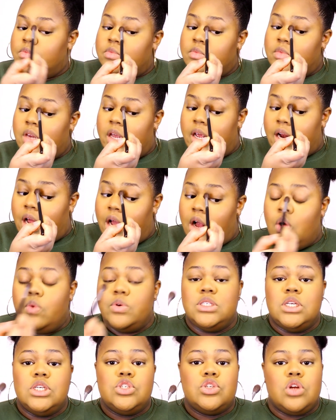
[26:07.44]
And I
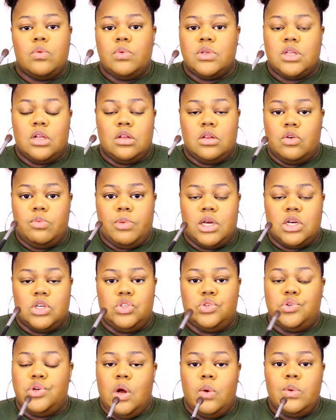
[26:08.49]
always say start with a little bit because
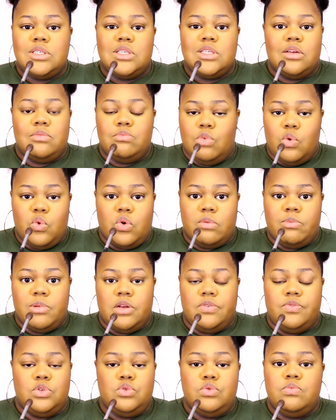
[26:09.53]
you can always add more, but
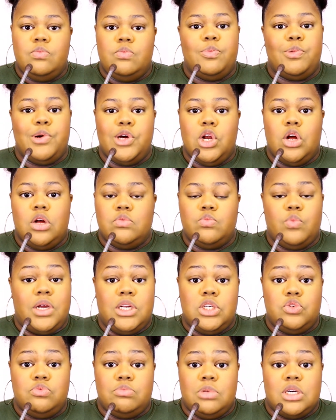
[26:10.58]
if you put on way
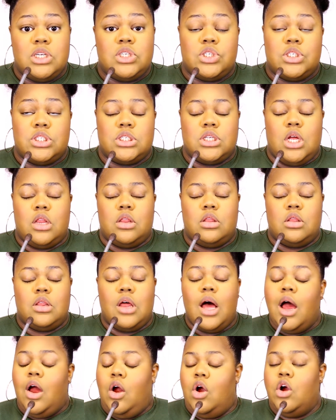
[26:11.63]
too much, it's a
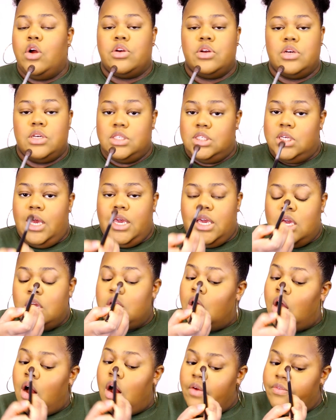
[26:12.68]
lot harder to take it
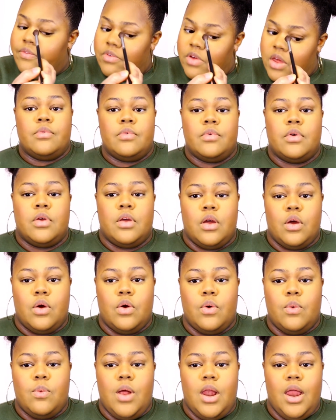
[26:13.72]
off.
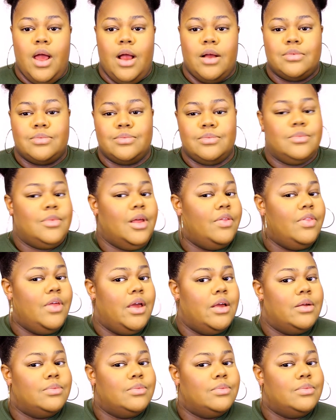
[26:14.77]
Voila, like that.